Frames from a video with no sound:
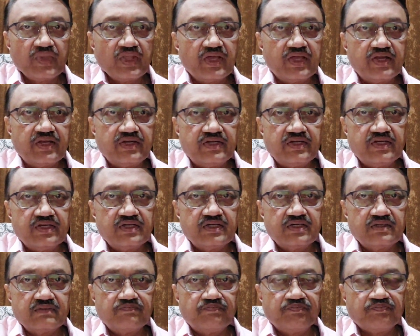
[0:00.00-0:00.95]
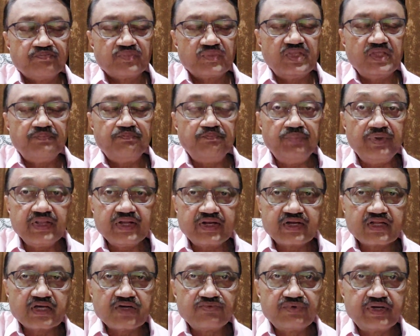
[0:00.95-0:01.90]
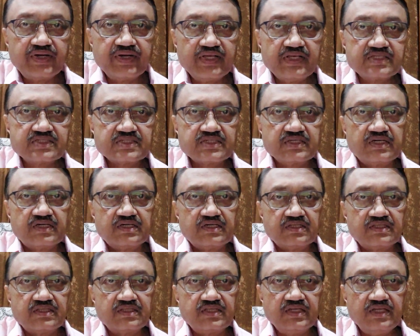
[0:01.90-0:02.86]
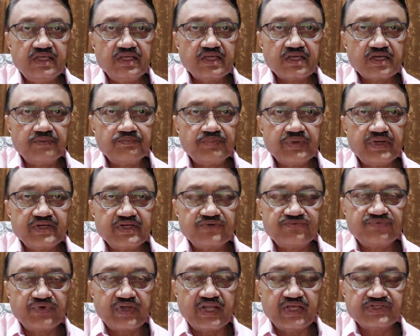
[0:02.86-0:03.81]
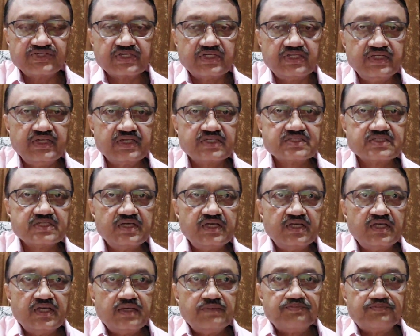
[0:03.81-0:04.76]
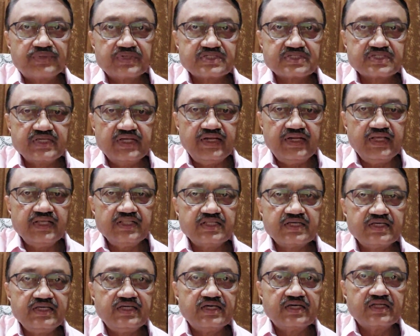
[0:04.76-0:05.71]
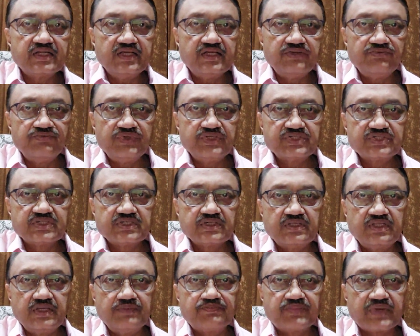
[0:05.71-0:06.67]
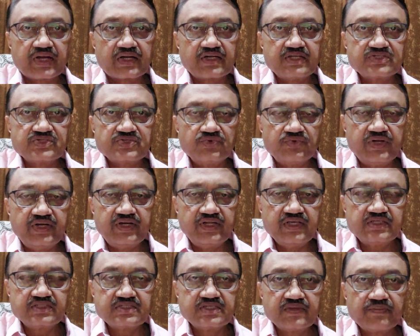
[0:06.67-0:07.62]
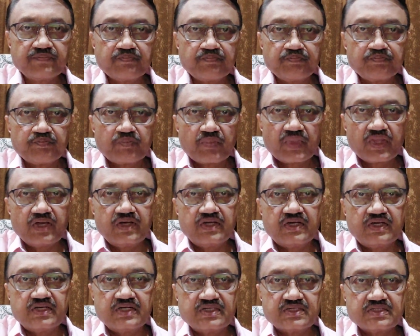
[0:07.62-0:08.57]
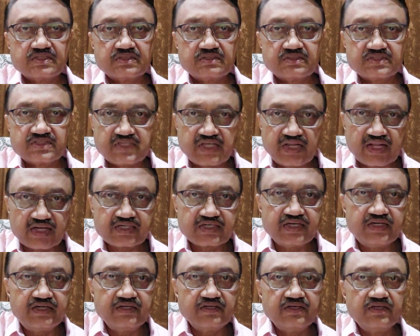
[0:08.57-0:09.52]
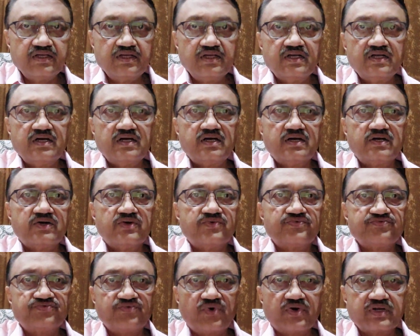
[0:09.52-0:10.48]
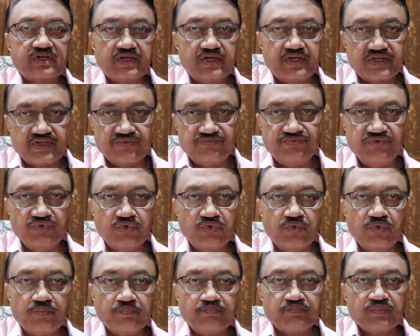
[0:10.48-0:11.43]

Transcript: And the period covered is 3 completed financial years preceding the year in which the practice unit is selected for a review.